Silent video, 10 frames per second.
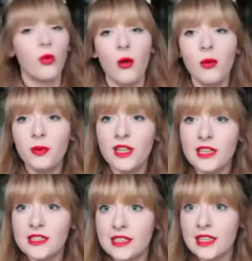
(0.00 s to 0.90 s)
Probably
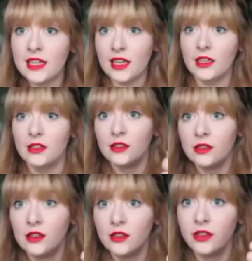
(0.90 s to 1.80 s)
concealer,
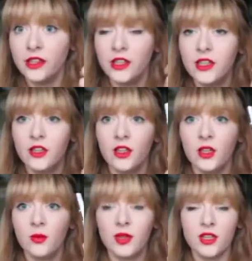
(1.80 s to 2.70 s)

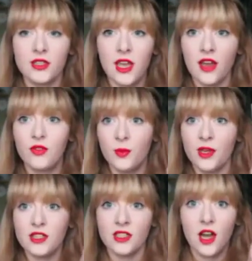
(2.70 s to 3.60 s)
because I have the
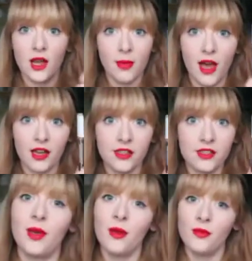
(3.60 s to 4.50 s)
biggest eye
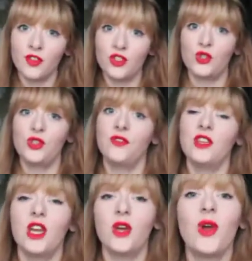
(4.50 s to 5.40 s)
bags. I hope you've enjoyed the
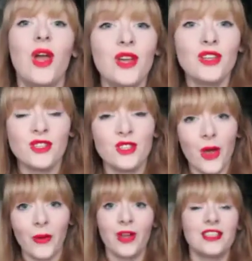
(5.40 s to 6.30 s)
video. So
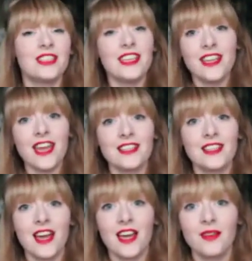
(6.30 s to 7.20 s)
until next
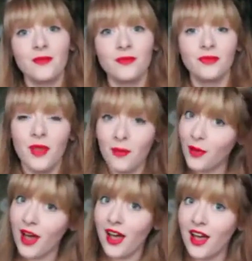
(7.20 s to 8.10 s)
time,
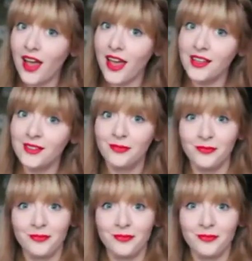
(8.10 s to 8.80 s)
bye!